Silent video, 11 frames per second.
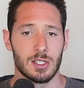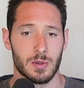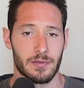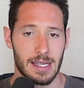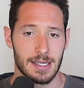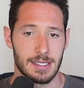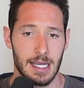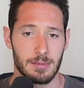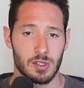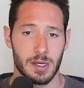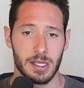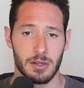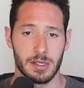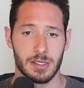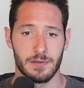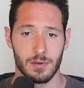So we've got the same 20
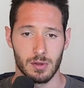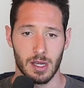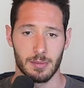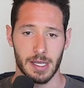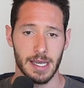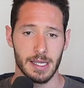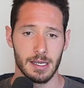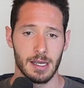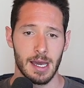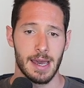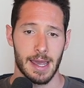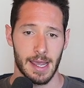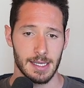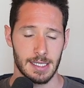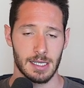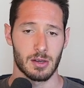units of food coming in,
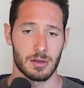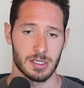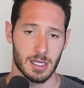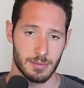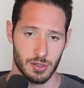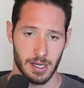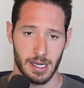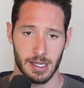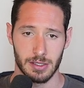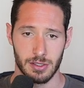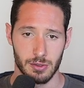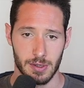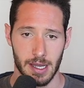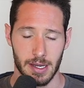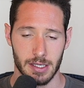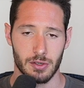18 go to substrate and 2
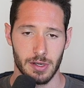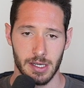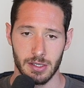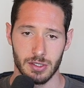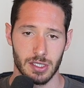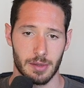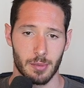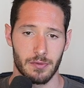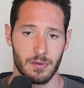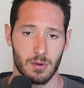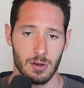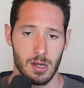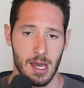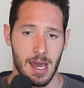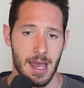get excreted just like before.